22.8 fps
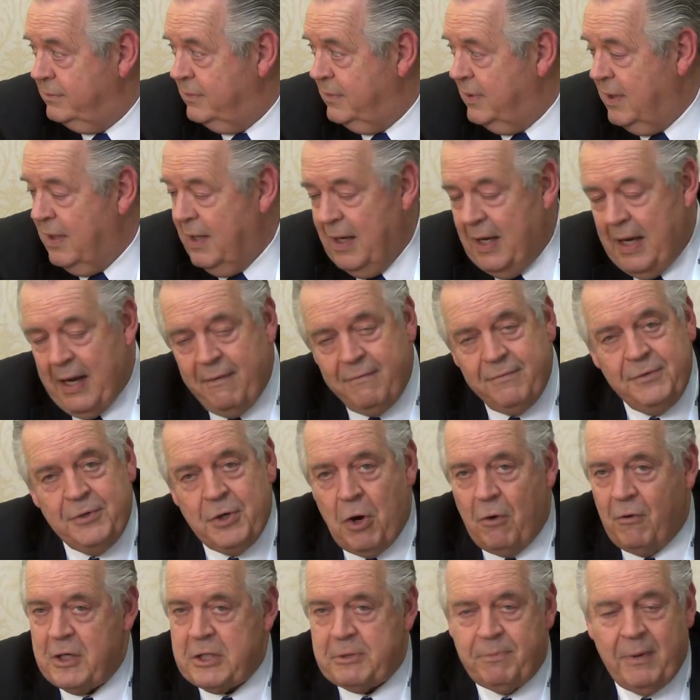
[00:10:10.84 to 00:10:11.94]
Mm-hmm. I have
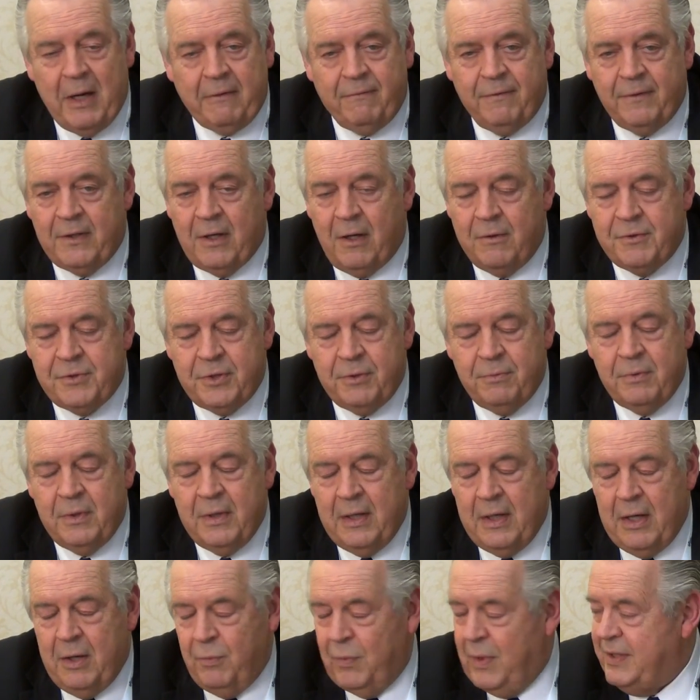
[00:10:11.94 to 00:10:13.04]
no respect for those who
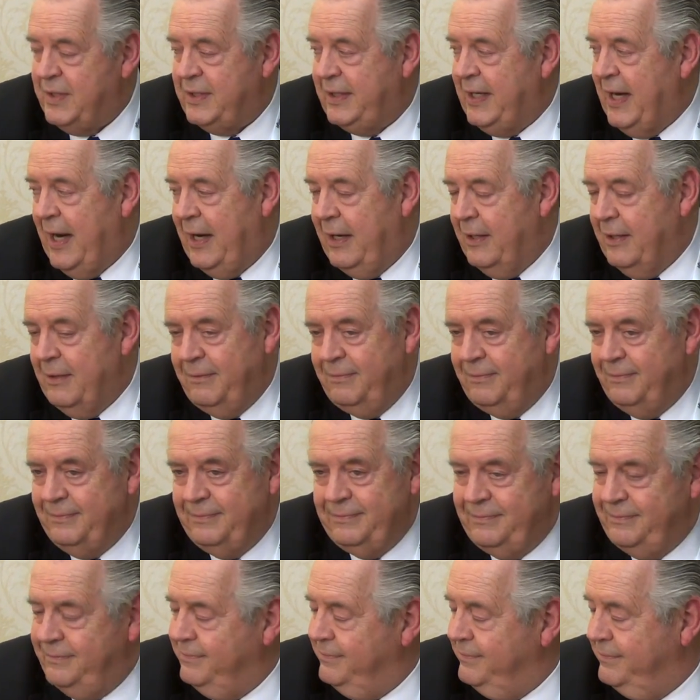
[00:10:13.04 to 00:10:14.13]
went to Canada.
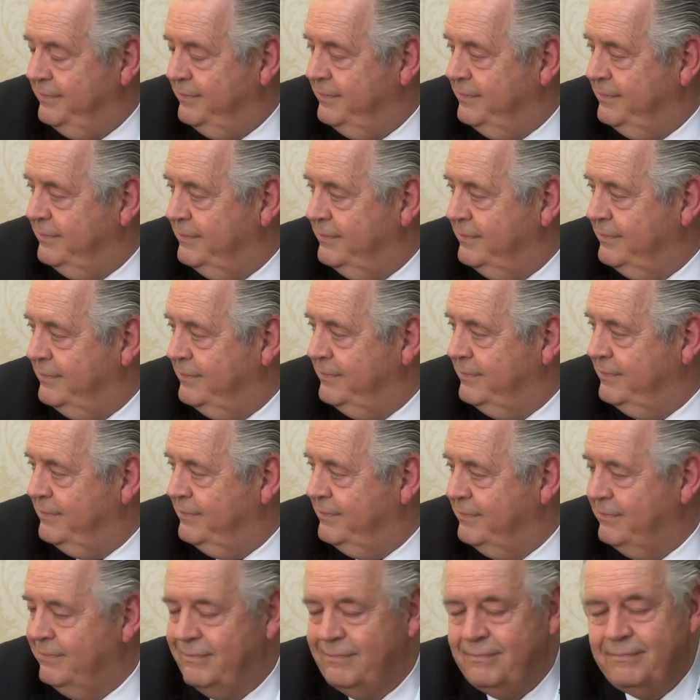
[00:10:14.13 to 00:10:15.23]
Right.
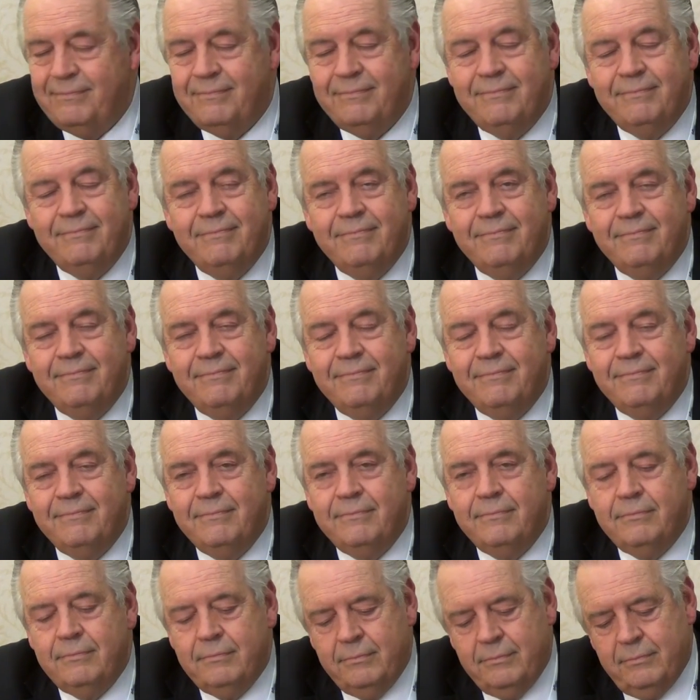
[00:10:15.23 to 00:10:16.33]
Okay. Well,
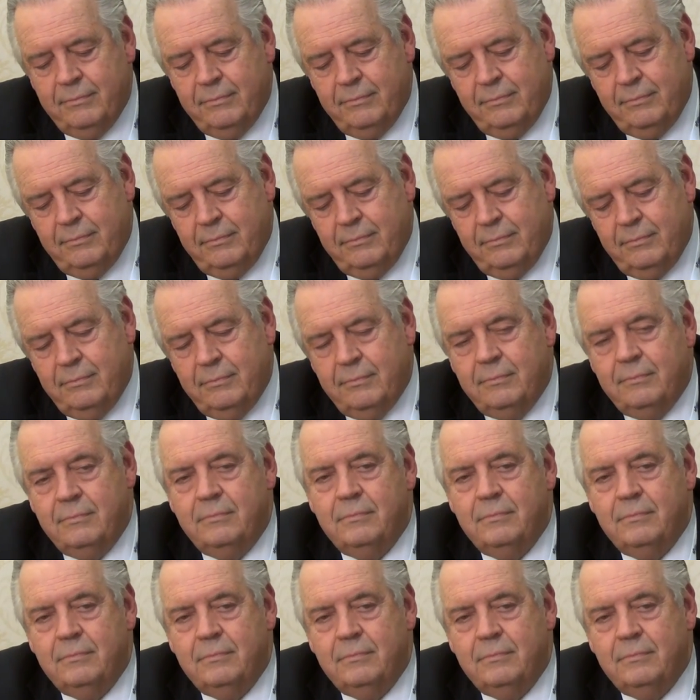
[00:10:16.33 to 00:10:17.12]
back to the, the